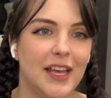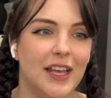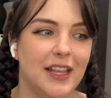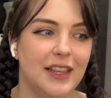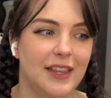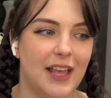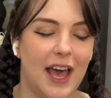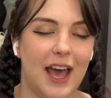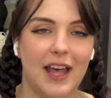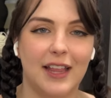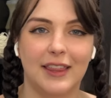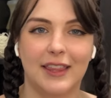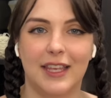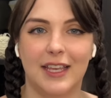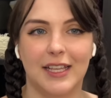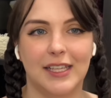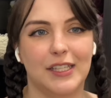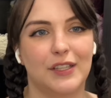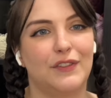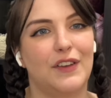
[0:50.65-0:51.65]
that
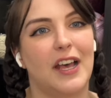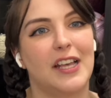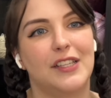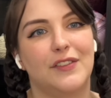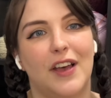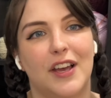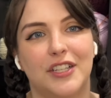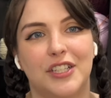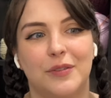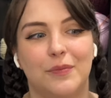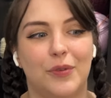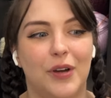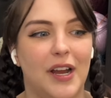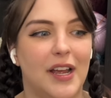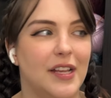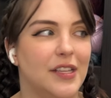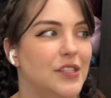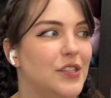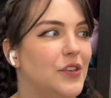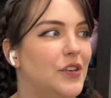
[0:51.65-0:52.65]
these fast fashion
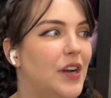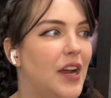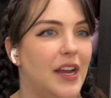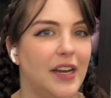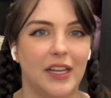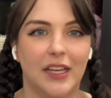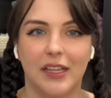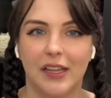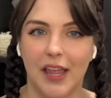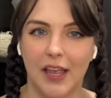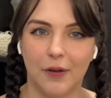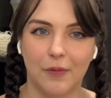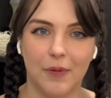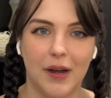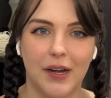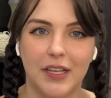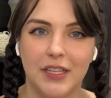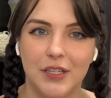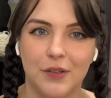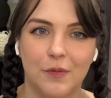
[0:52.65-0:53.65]
brands or any like
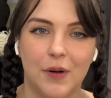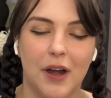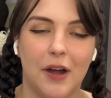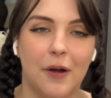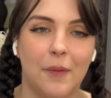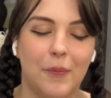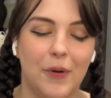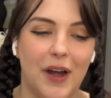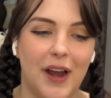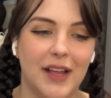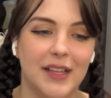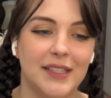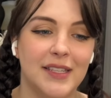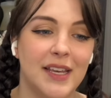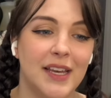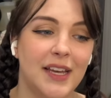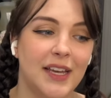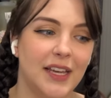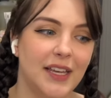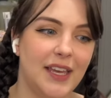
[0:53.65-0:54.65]
ready-to-wear brands
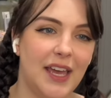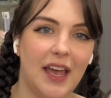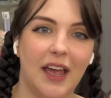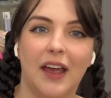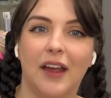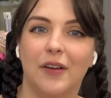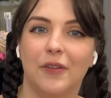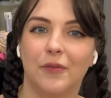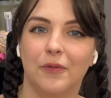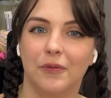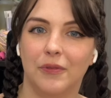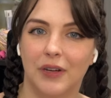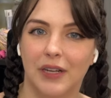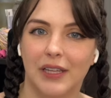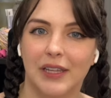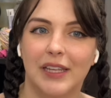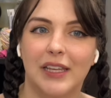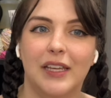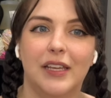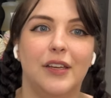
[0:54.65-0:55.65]
can't
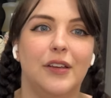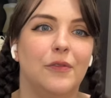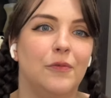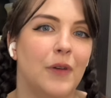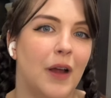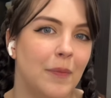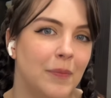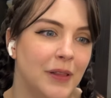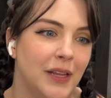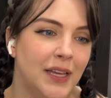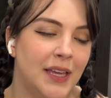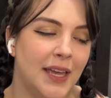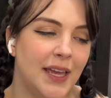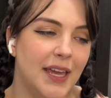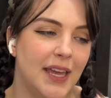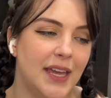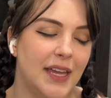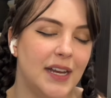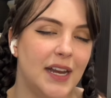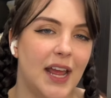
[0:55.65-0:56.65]
really
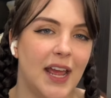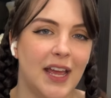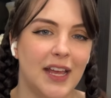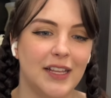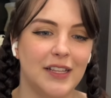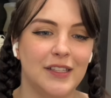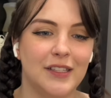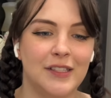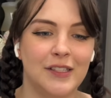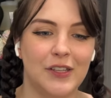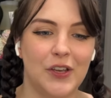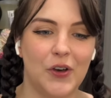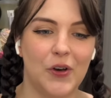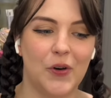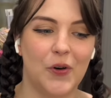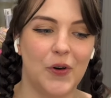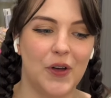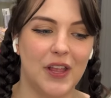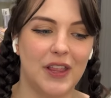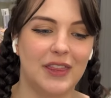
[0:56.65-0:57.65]
replicate. And
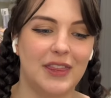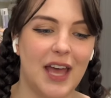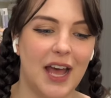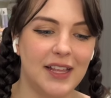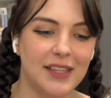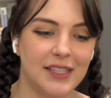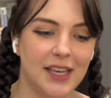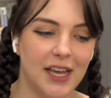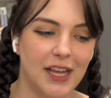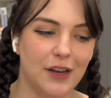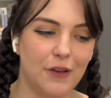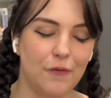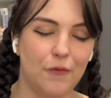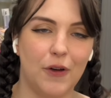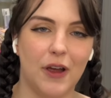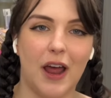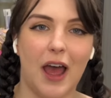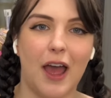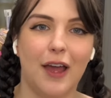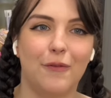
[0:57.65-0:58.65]
so that's kind of
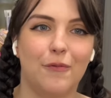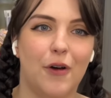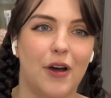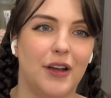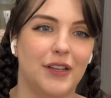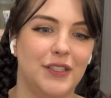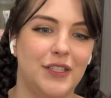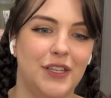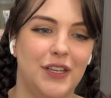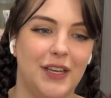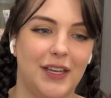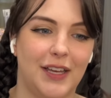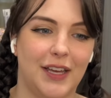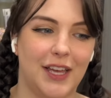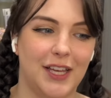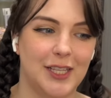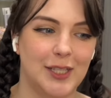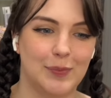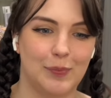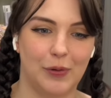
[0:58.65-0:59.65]
what I want to
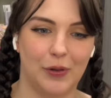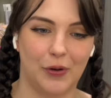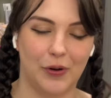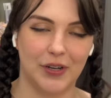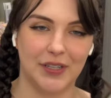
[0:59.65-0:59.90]
explore